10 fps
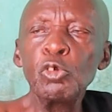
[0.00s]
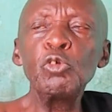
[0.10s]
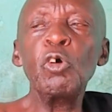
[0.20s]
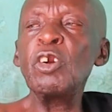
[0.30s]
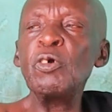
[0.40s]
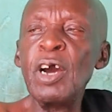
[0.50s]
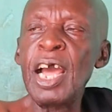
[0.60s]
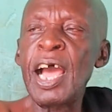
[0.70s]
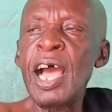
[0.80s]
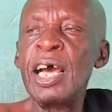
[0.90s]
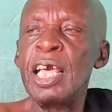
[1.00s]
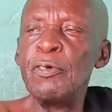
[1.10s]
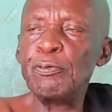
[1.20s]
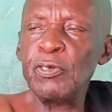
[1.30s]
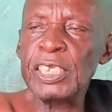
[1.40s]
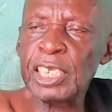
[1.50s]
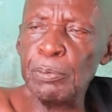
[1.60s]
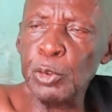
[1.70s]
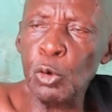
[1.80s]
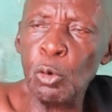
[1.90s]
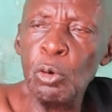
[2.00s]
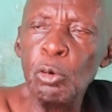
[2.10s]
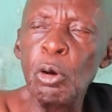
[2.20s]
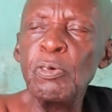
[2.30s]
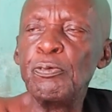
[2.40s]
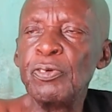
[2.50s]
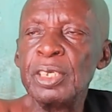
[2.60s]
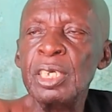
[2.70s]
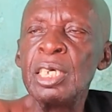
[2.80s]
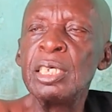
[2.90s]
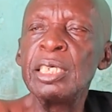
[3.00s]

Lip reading: you do one free sabio wo mo free